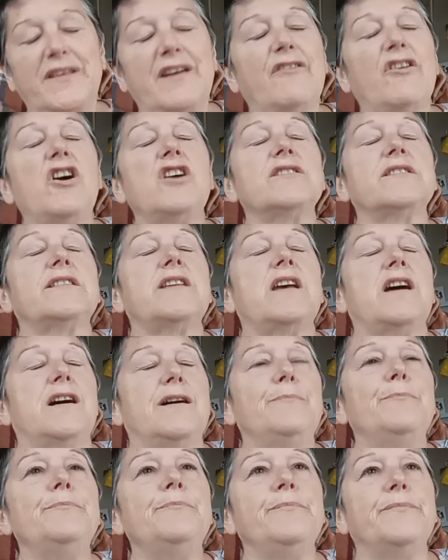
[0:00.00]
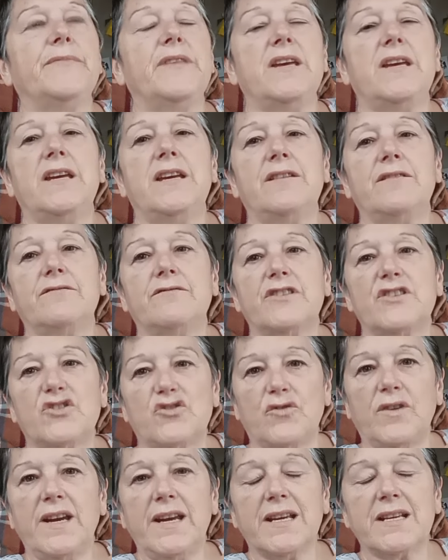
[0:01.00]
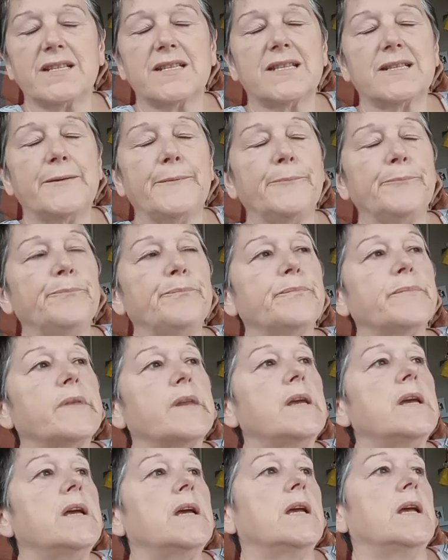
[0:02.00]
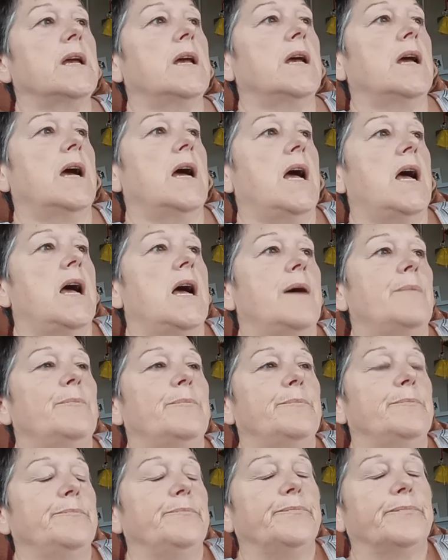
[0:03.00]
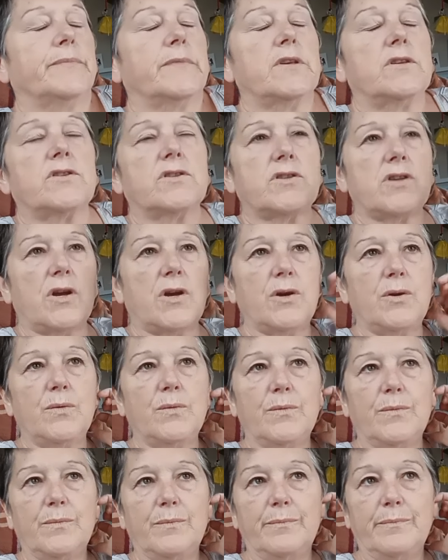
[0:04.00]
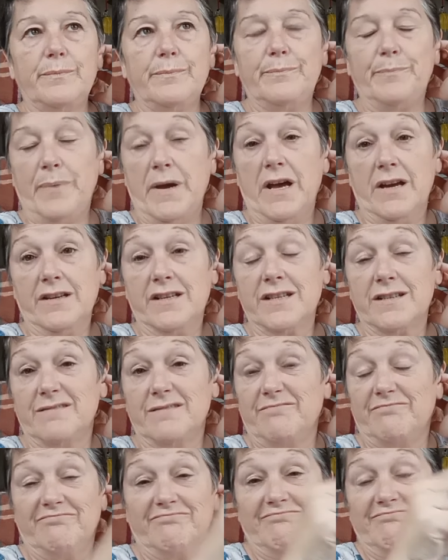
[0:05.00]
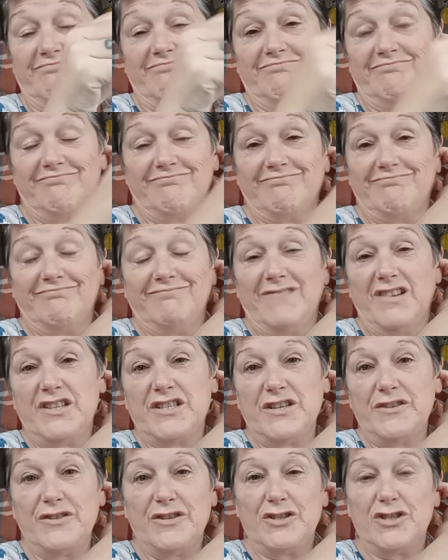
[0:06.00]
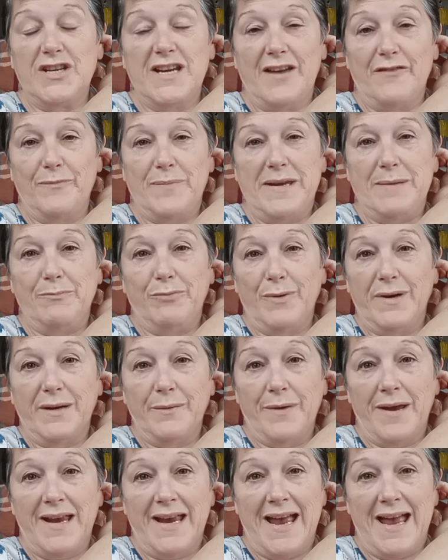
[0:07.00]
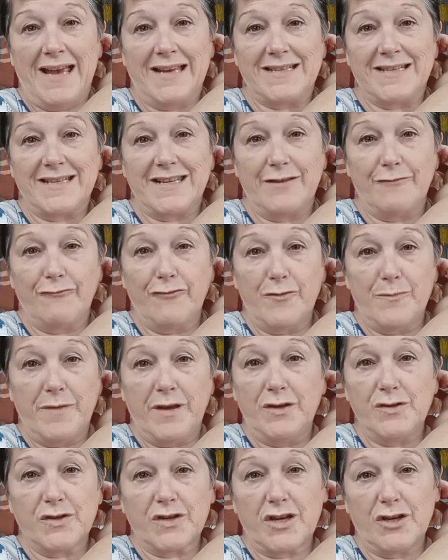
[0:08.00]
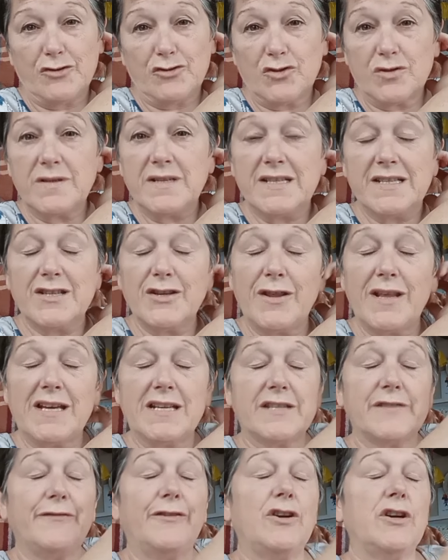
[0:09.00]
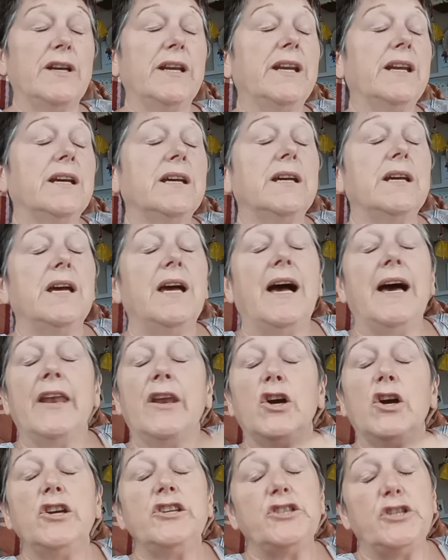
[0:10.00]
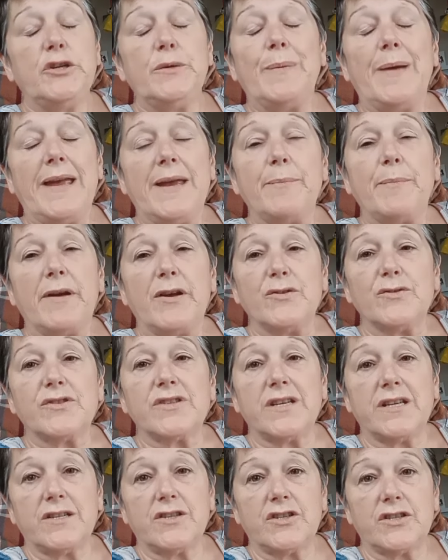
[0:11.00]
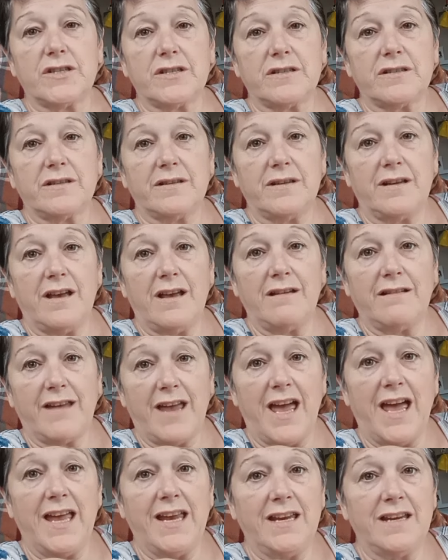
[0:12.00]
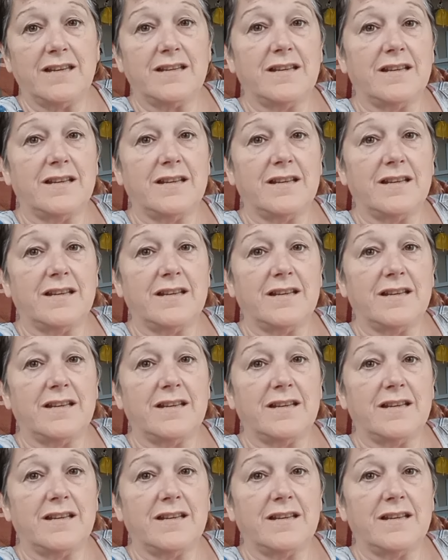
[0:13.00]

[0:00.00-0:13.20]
There are some that it restricts. Um, so, but I don't usually have people anyway asking from those countries, so that's fine. And I do pay postage, okay?